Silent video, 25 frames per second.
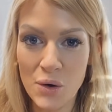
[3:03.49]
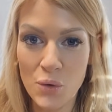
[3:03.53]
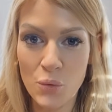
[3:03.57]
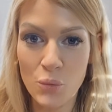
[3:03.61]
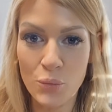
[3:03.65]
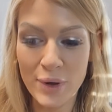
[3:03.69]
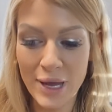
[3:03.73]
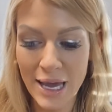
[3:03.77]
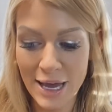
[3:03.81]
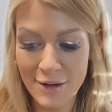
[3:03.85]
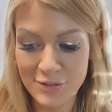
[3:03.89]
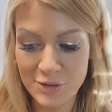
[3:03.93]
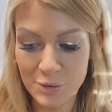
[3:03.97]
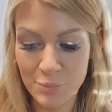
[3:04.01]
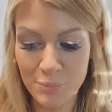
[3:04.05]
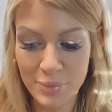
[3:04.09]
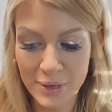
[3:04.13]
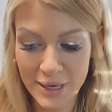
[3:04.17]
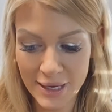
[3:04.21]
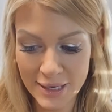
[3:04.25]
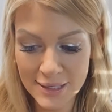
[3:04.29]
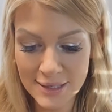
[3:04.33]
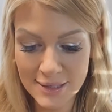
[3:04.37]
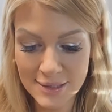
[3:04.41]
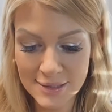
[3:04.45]
We have to
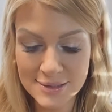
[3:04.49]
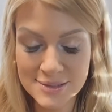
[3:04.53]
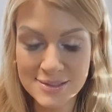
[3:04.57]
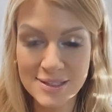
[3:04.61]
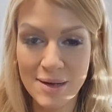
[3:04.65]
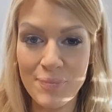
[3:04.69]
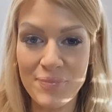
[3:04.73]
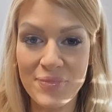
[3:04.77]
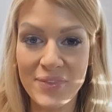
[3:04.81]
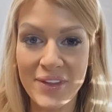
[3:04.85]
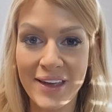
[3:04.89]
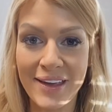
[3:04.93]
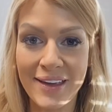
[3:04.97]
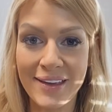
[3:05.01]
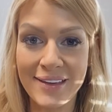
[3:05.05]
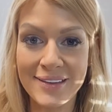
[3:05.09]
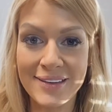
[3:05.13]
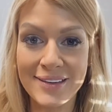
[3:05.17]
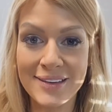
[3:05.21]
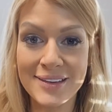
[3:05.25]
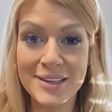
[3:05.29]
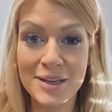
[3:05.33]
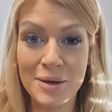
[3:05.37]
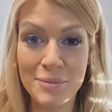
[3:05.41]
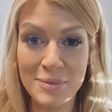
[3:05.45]
pick something,
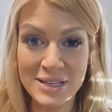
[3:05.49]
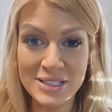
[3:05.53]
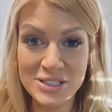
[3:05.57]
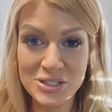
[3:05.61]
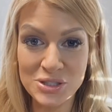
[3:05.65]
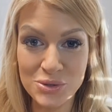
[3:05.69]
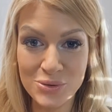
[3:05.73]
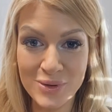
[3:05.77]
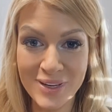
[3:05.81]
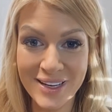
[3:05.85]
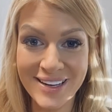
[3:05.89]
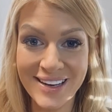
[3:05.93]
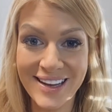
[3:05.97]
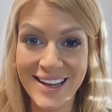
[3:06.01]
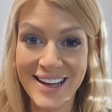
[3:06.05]
commit to it,